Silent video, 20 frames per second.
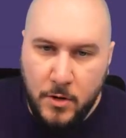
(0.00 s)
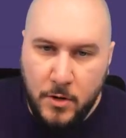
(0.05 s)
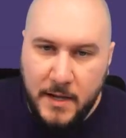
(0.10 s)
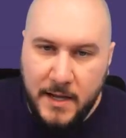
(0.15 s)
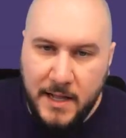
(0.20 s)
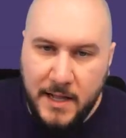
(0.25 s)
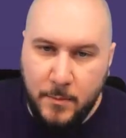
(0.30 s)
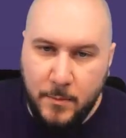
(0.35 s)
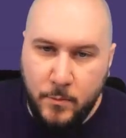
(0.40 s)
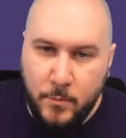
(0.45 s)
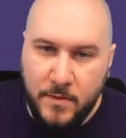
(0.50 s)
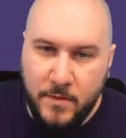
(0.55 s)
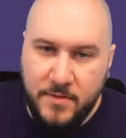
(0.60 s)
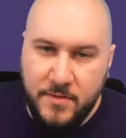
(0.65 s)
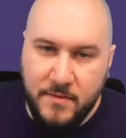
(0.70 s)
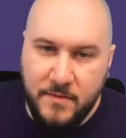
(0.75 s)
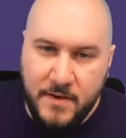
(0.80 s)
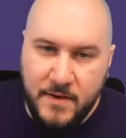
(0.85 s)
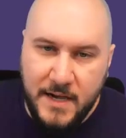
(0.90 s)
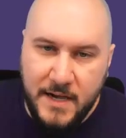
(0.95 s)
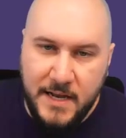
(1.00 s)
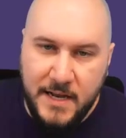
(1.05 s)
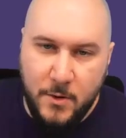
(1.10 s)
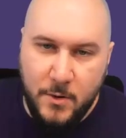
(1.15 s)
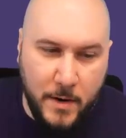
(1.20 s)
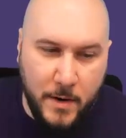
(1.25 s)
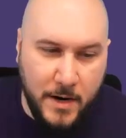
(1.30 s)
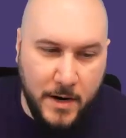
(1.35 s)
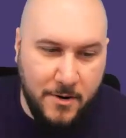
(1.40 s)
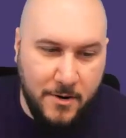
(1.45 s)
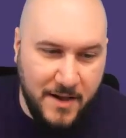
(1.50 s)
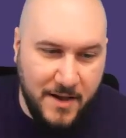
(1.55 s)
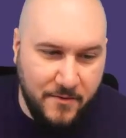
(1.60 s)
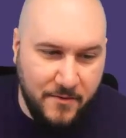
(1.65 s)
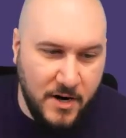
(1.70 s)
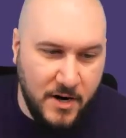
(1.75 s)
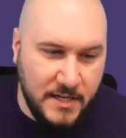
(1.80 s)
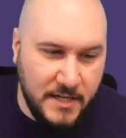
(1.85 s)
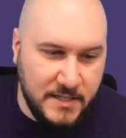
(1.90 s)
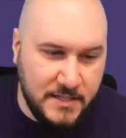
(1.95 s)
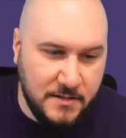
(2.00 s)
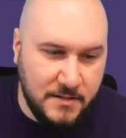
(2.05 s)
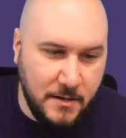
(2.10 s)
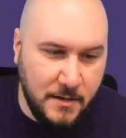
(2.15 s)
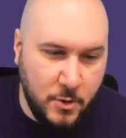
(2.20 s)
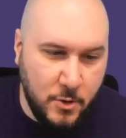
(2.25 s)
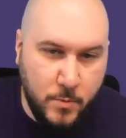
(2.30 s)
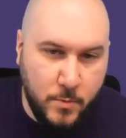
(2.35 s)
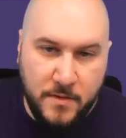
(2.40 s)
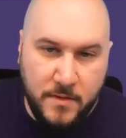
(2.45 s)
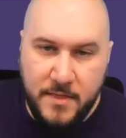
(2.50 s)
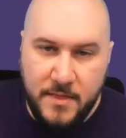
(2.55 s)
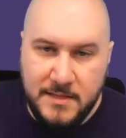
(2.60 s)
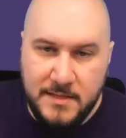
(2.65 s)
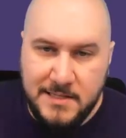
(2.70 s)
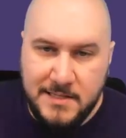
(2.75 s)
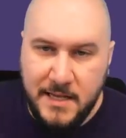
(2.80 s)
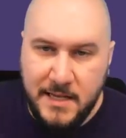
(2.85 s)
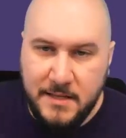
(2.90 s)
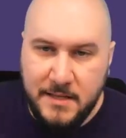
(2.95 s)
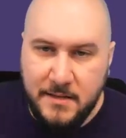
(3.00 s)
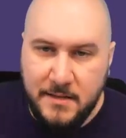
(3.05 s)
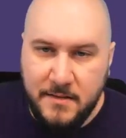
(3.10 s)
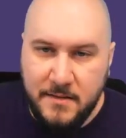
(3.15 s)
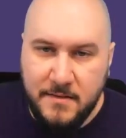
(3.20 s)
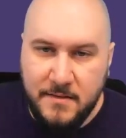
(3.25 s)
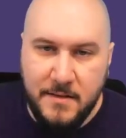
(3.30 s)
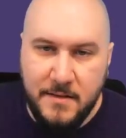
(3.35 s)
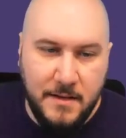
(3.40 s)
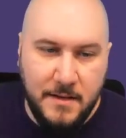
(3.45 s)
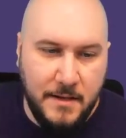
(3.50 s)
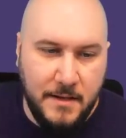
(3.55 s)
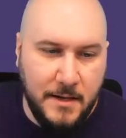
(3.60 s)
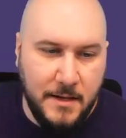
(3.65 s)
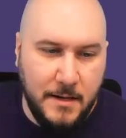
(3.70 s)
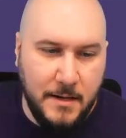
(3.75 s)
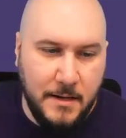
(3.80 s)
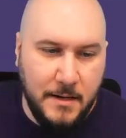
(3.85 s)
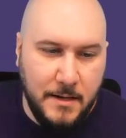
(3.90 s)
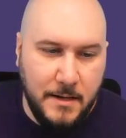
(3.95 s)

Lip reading: help with defining wherever I start with things like this, and